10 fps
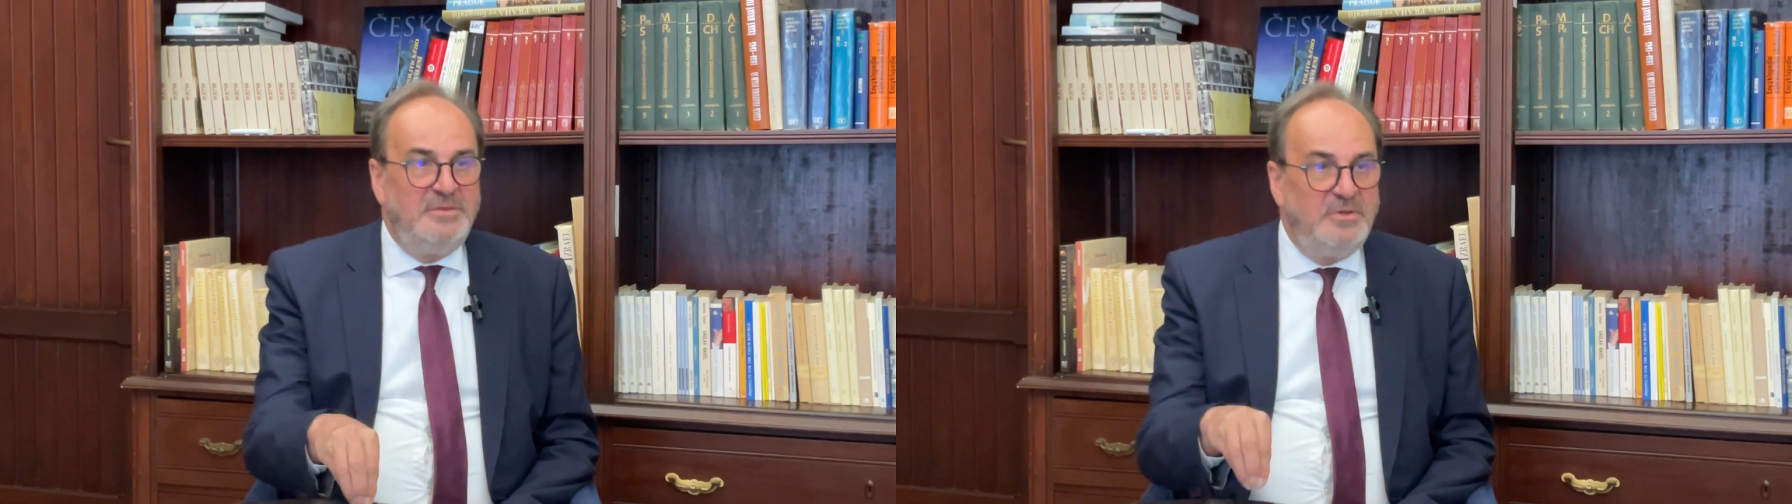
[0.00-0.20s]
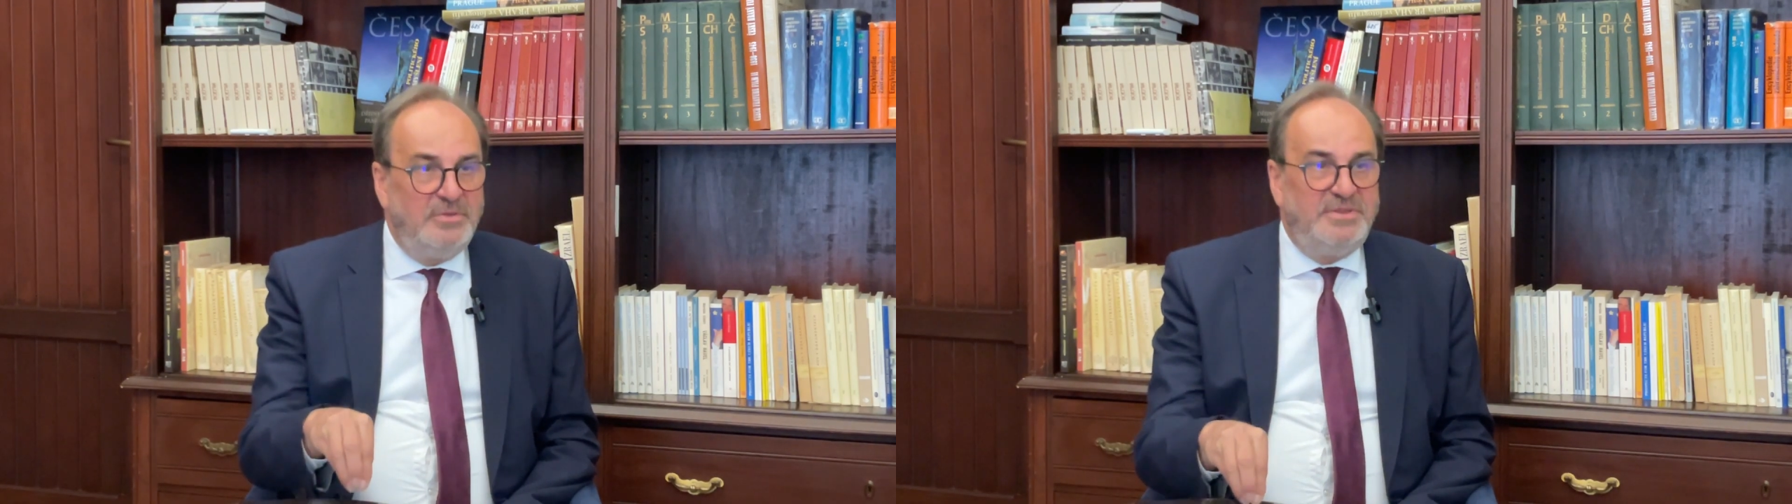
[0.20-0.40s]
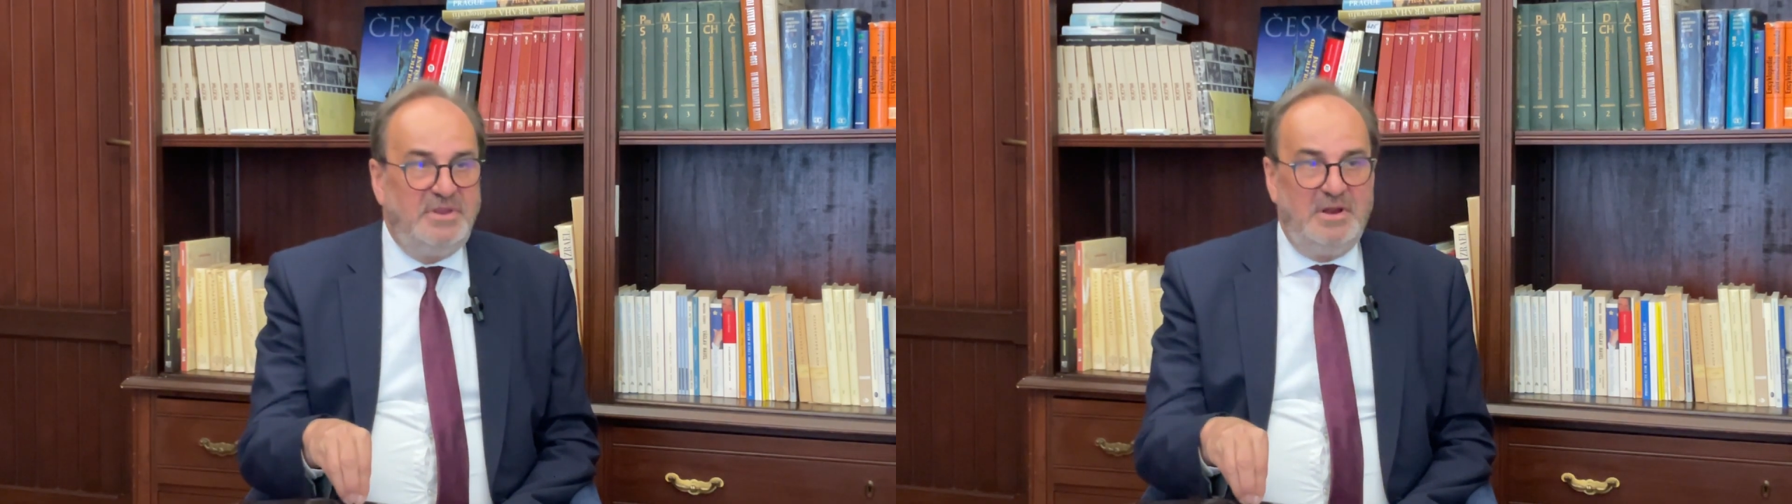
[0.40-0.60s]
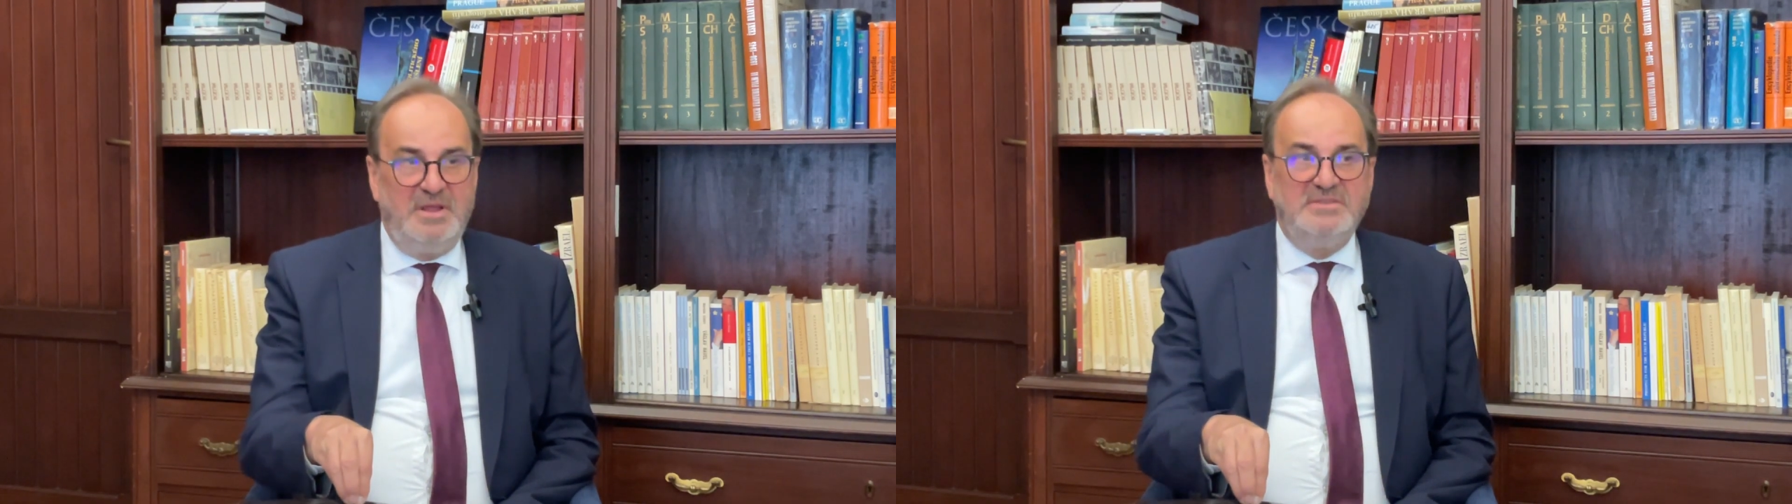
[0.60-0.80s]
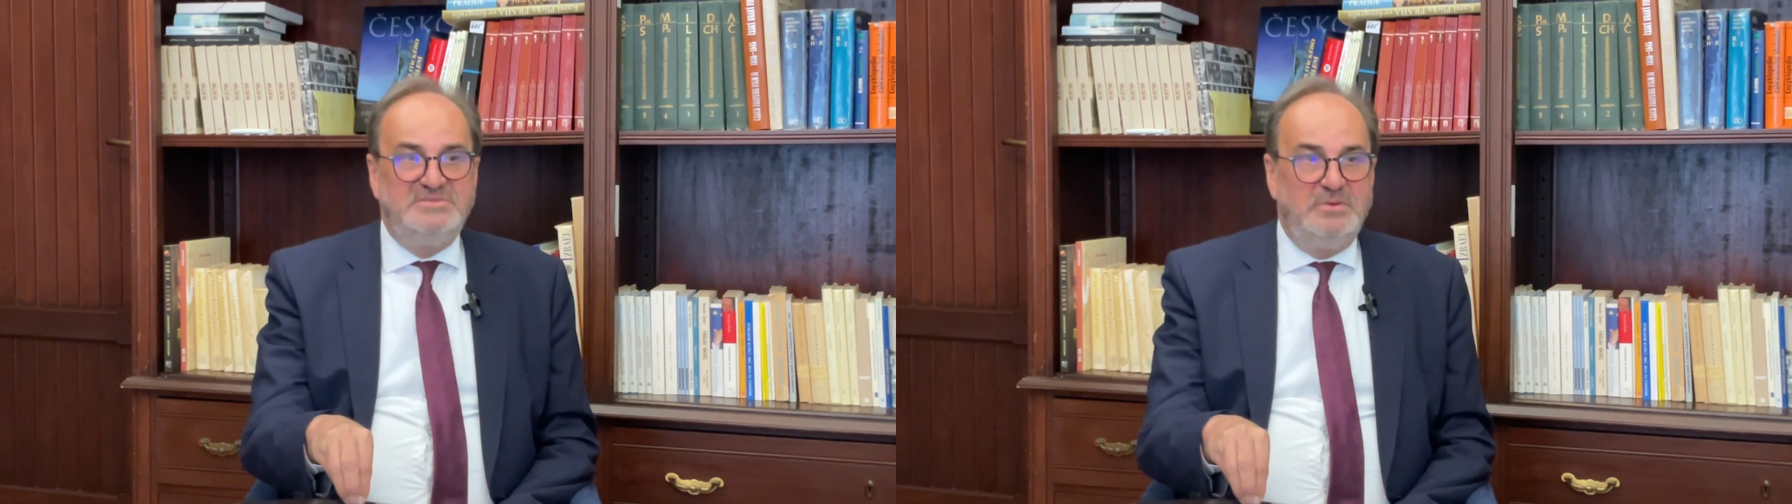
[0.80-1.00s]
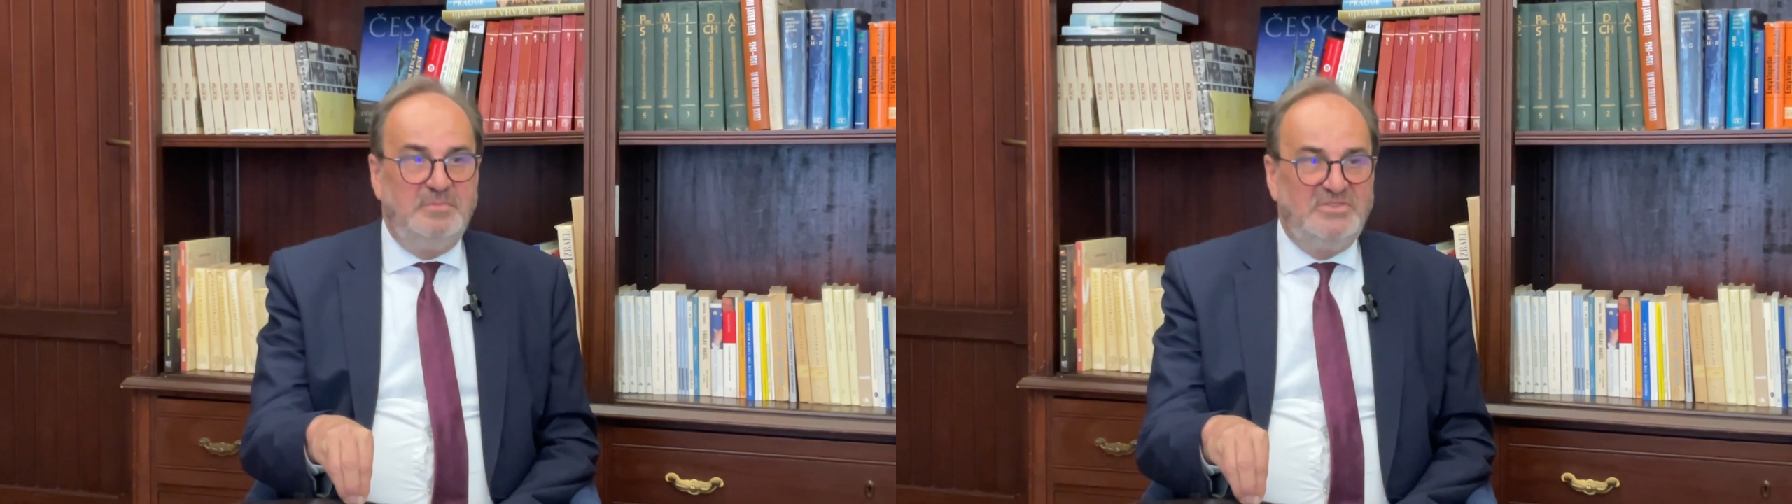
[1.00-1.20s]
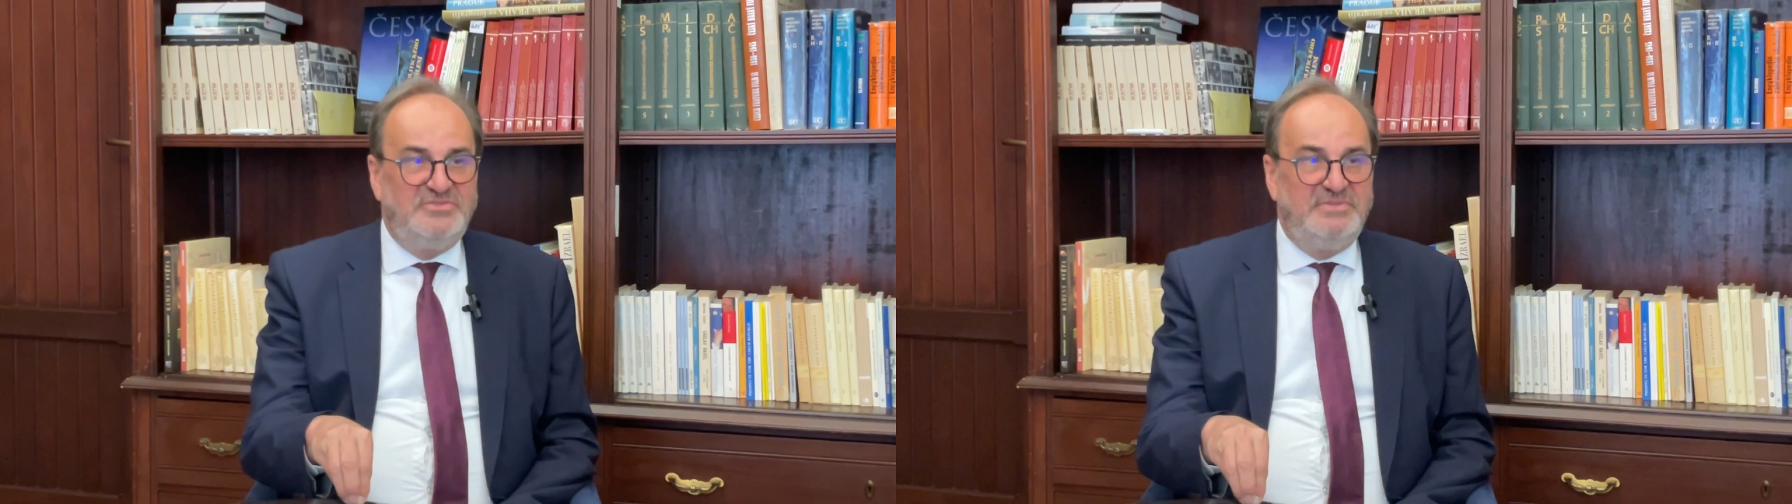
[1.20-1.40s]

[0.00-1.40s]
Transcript: not dealing so much